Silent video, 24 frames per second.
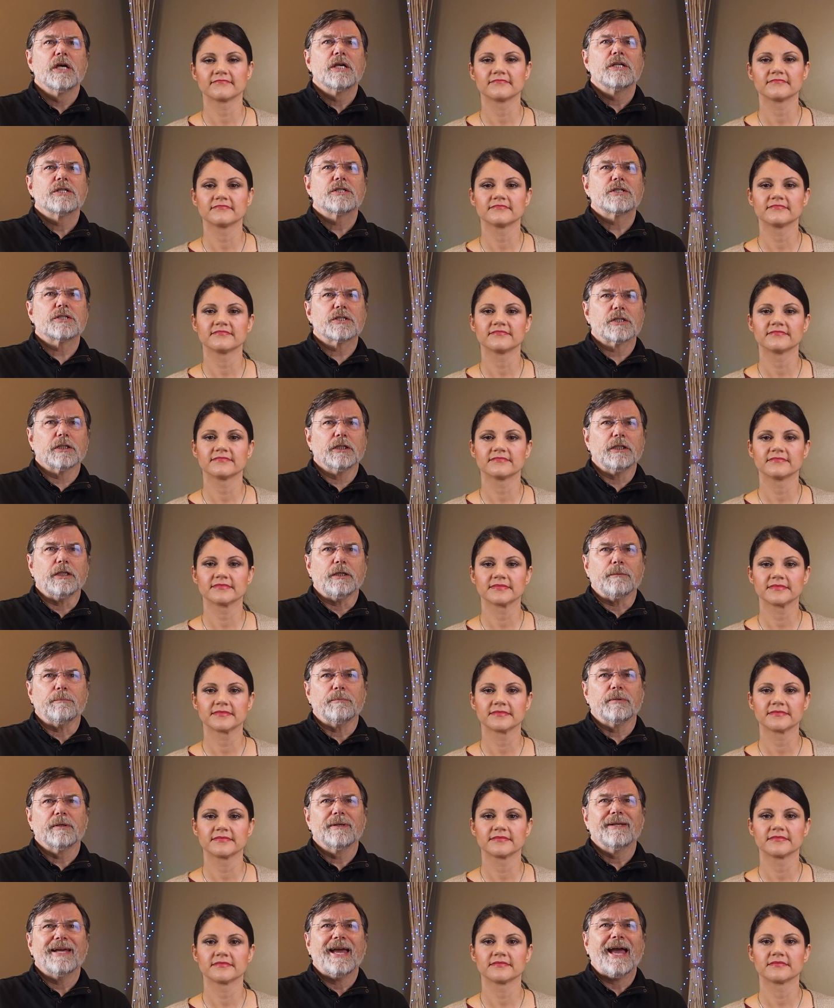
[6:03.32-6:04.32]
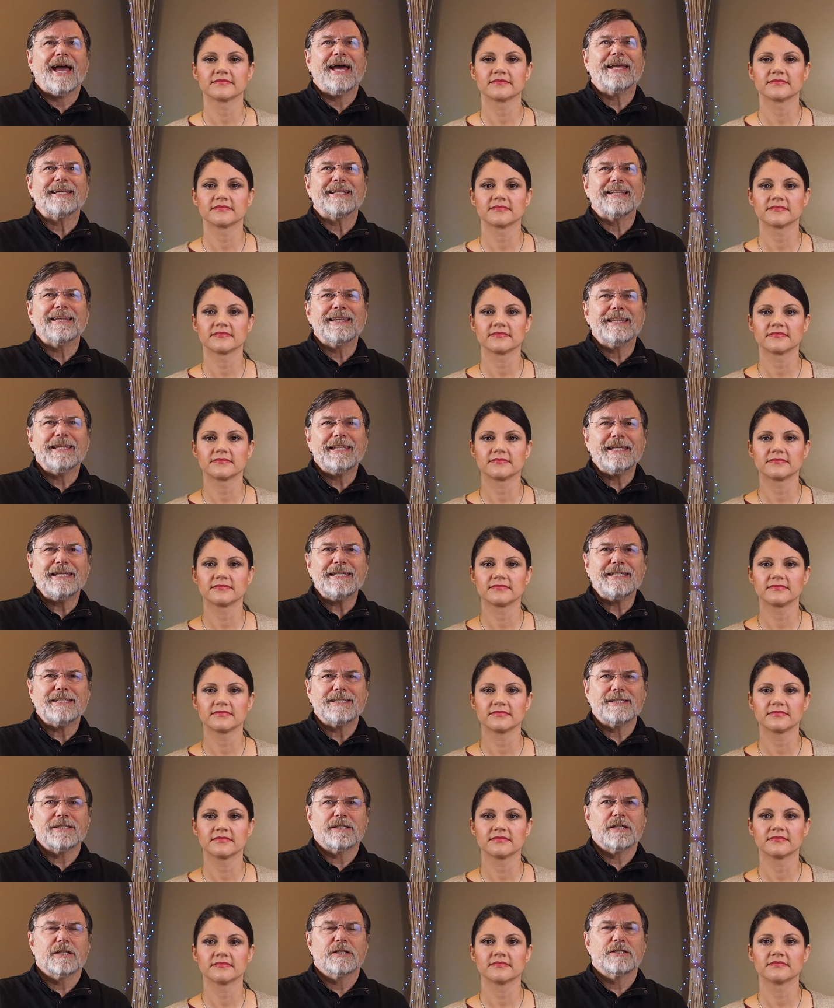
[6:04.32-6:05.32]
Speaker 1: Sleep at
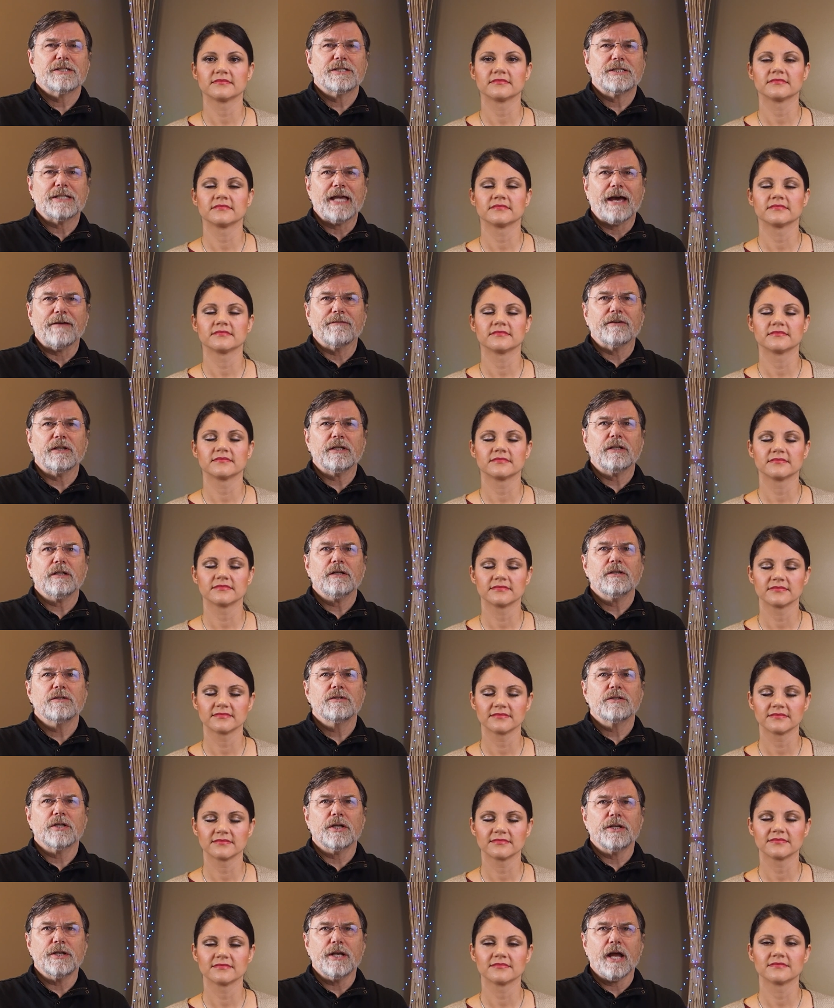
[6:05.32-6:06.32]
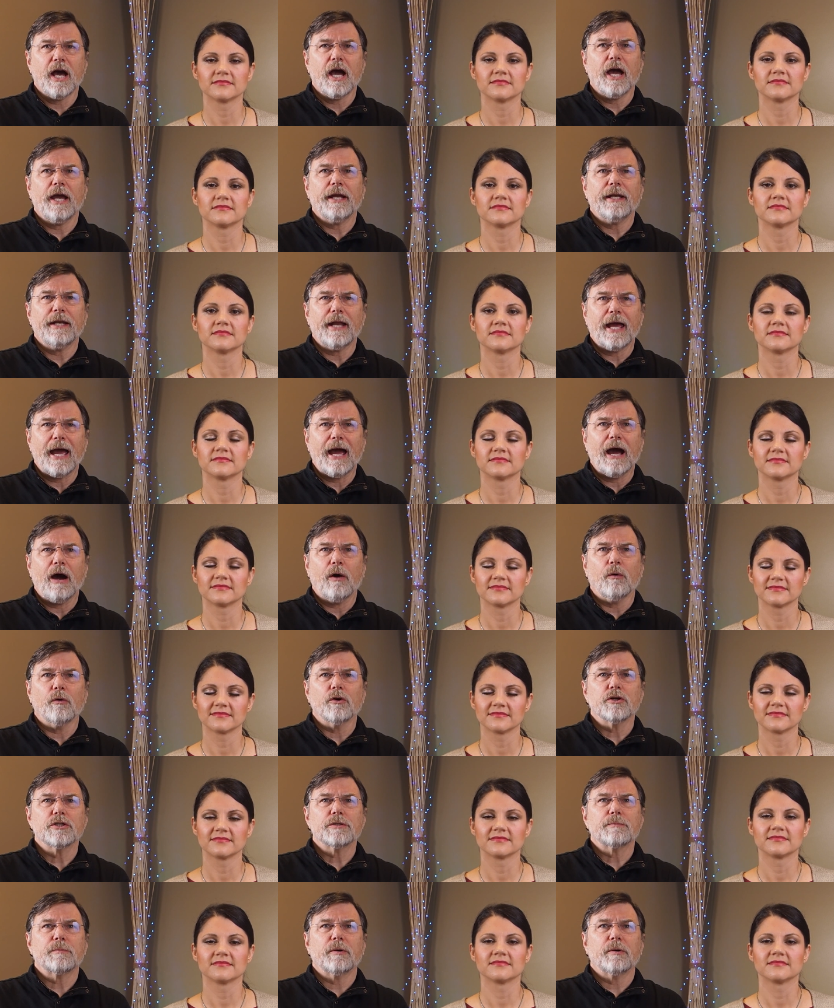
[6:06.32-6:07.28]
least 7 to 9 hours